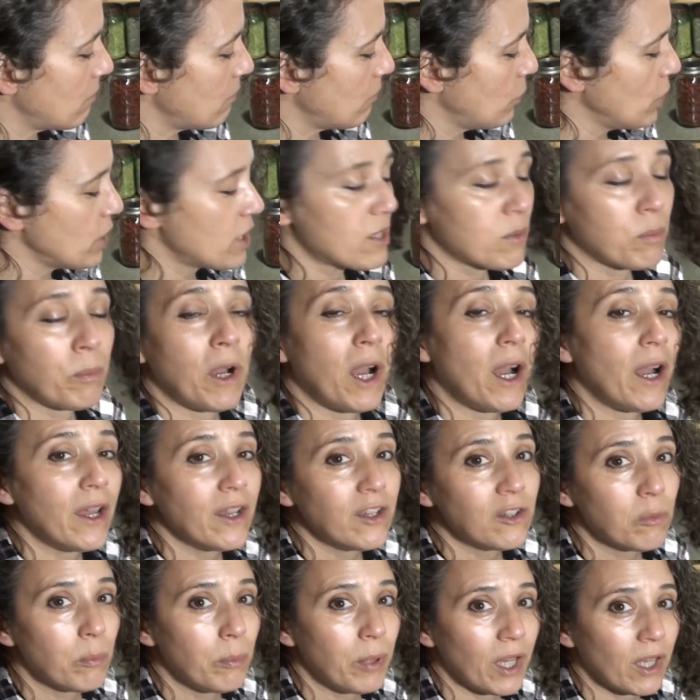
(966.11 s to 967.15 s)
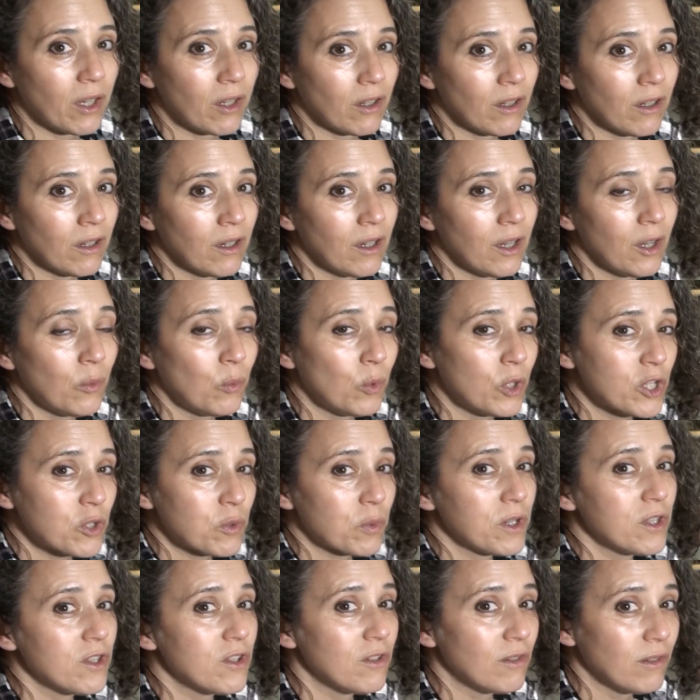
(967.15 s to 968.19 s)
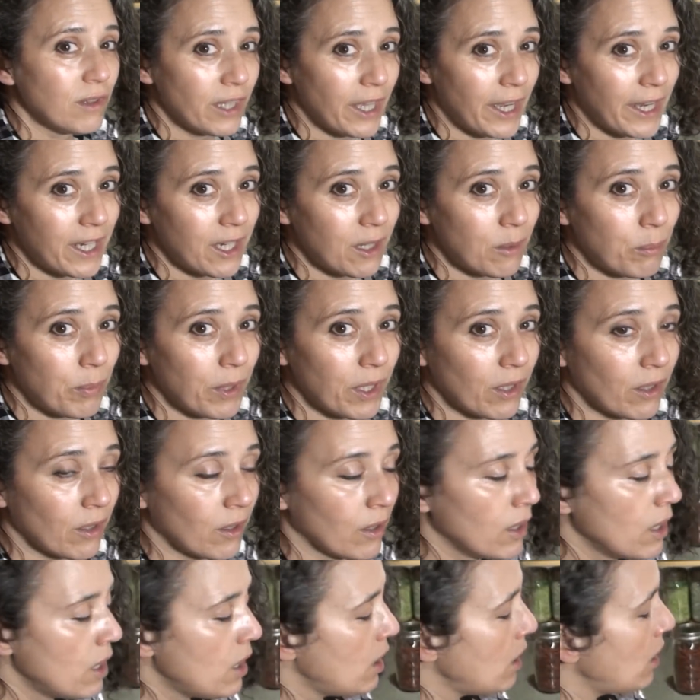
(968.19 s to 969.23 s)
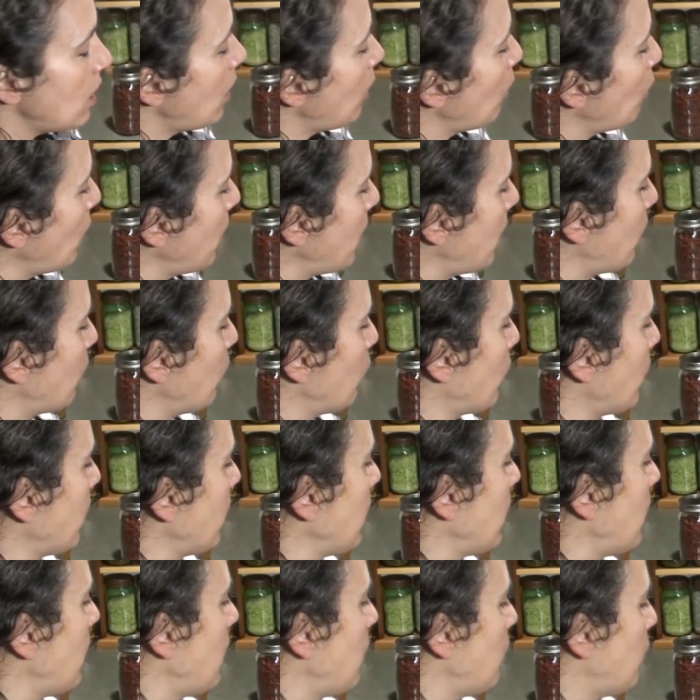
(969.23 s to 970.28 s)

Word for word: respond better and which ones you like better when it really,